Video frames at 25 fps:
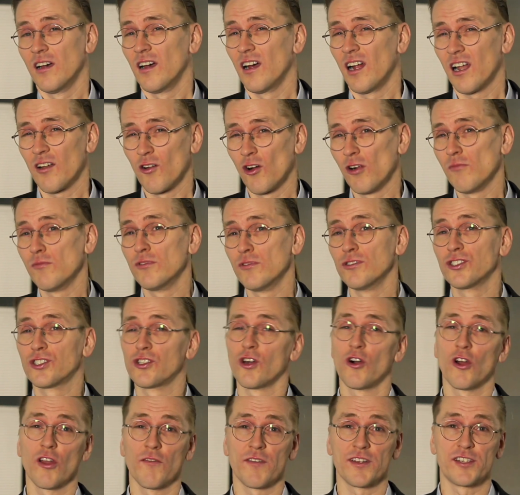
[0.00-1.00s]
And
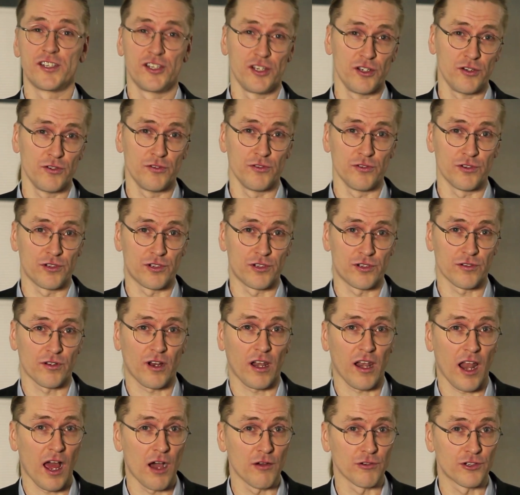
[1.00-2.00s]
almost all of us use
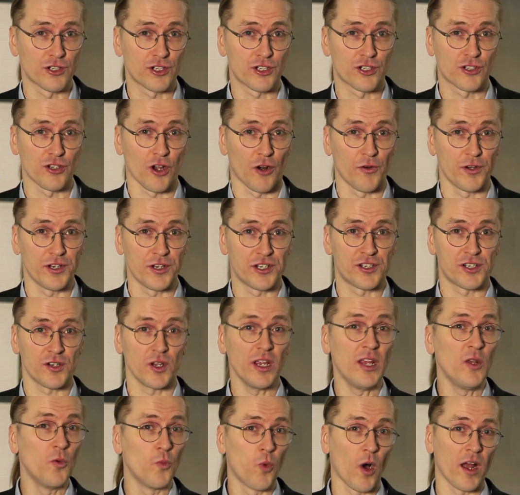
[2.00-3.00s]
cloud storage
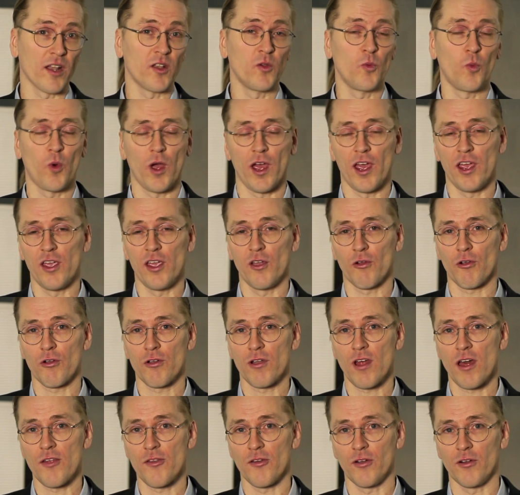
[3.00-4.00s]
in one way or
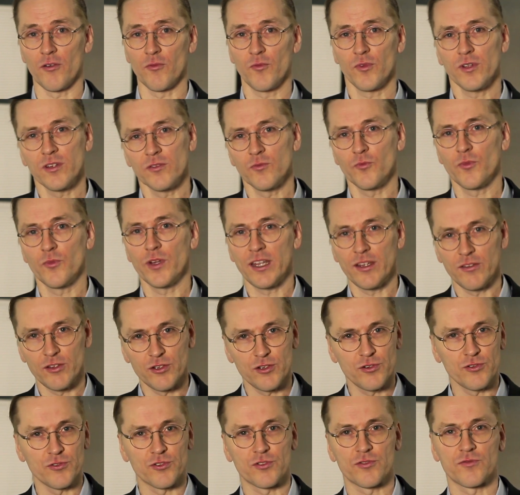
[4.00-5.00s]
another. We
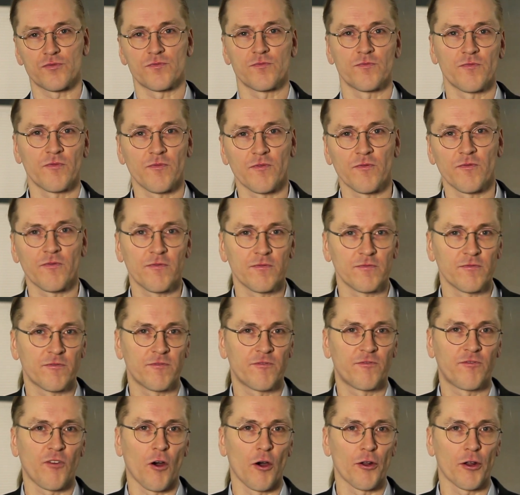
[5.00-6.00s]
use
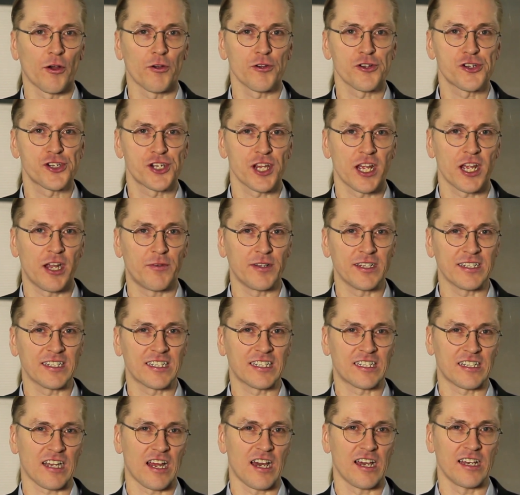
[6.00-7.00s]
photo sharing
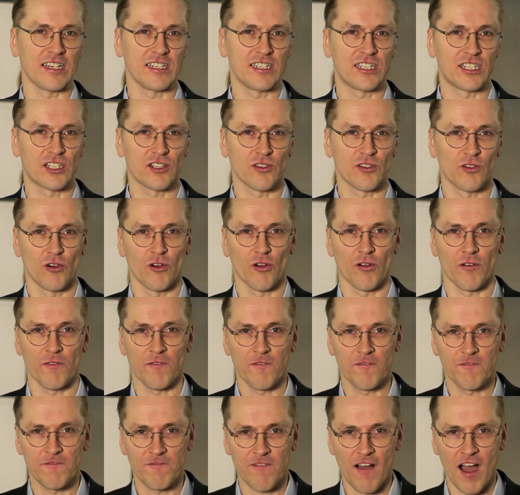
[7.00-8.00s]
sites or
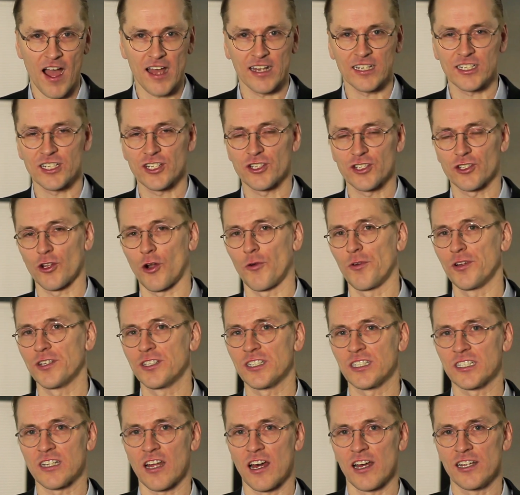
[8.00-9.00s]
file
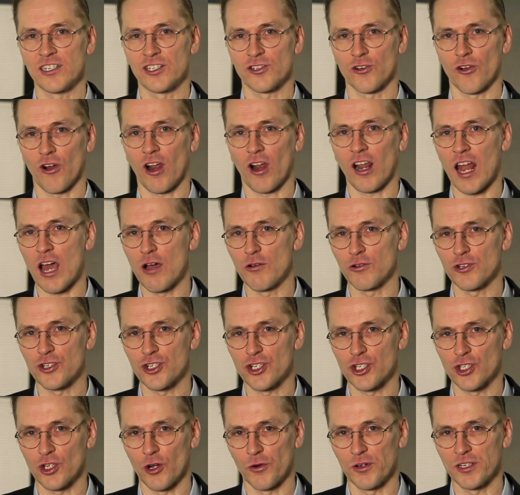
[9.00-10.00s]
storage sites or cloud
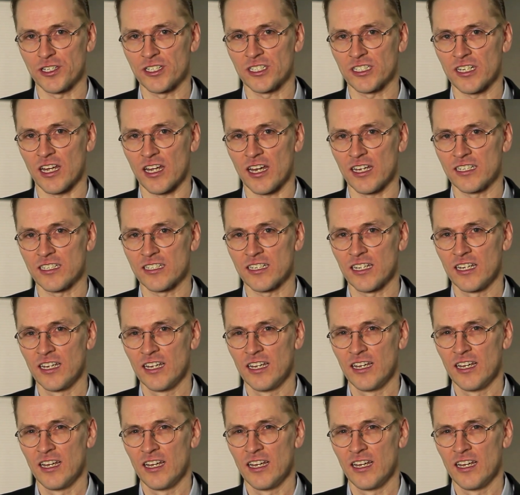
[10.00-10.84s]
storage sites.